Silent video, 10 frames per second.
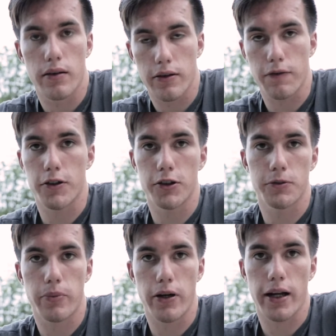The
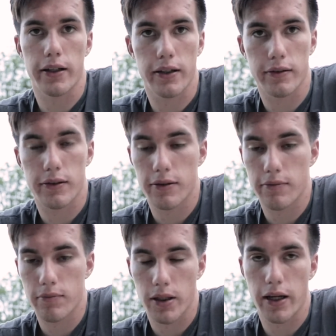first practice
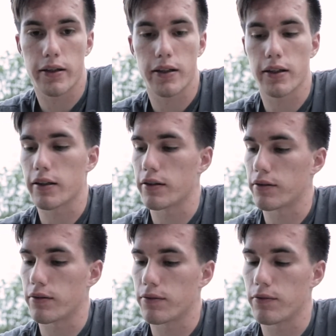that I think
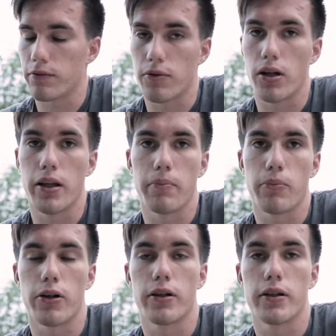is really
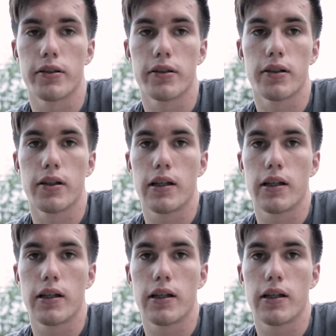important